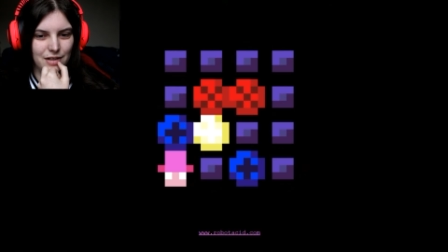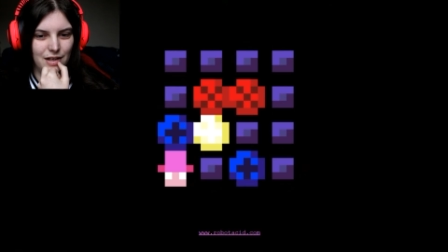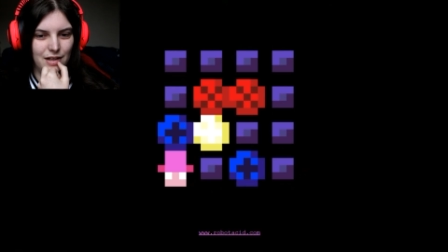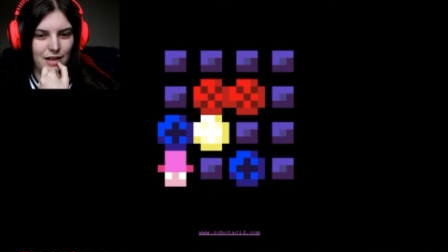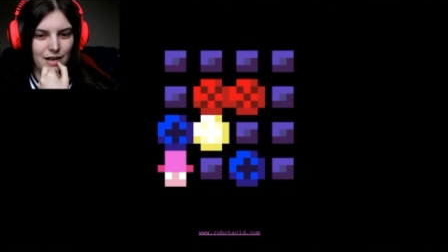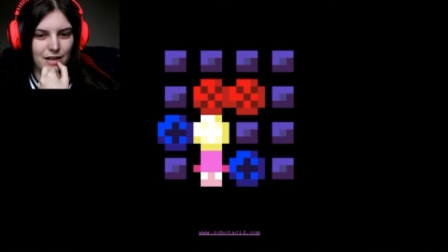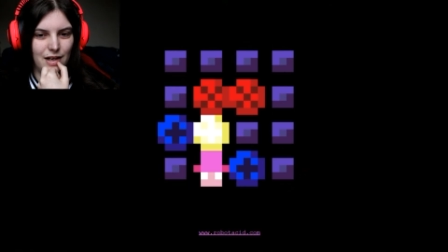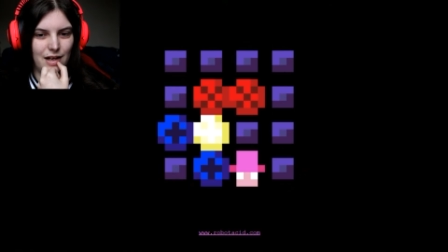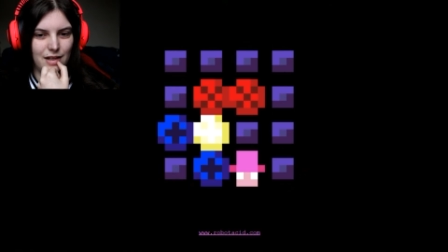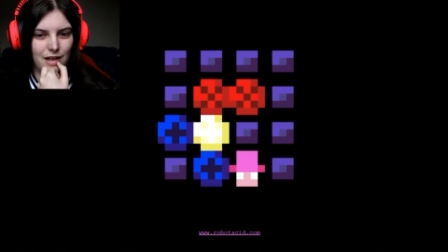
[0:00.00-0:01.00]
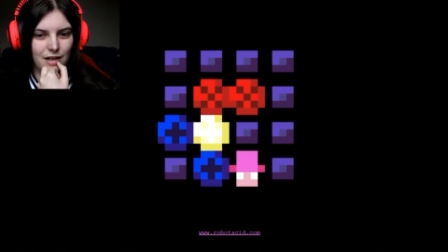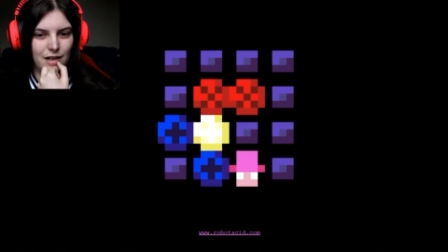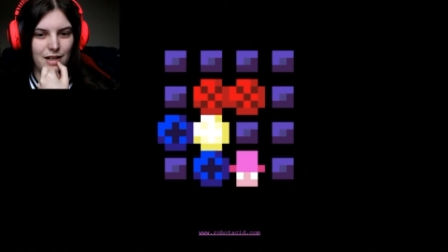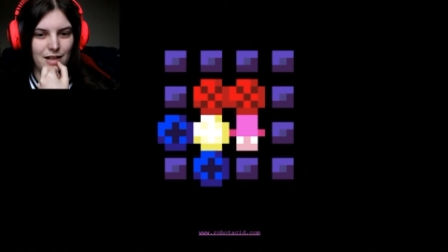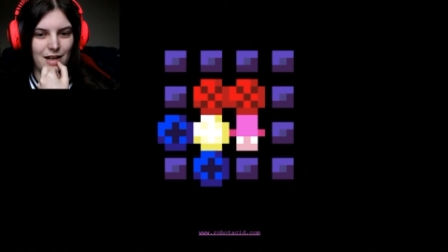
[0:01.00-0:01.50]
so that there, that there,
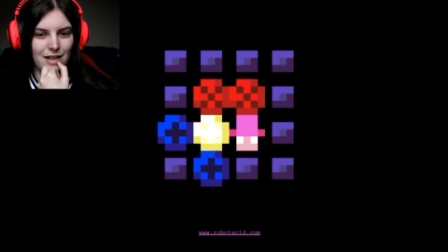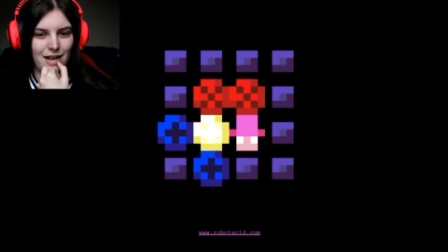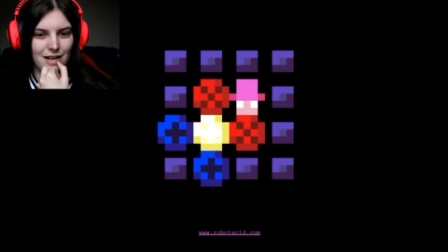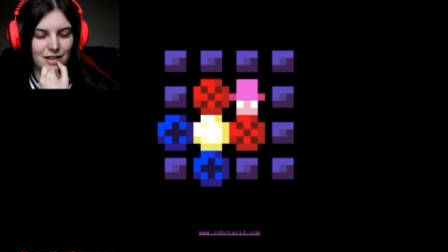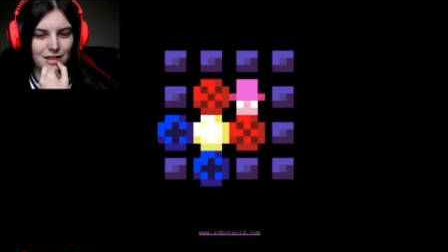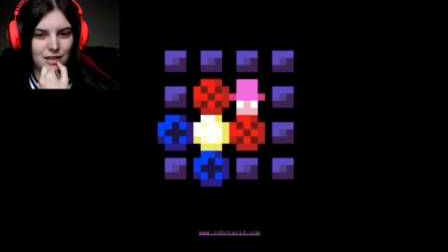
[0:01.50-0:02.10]
and then that there.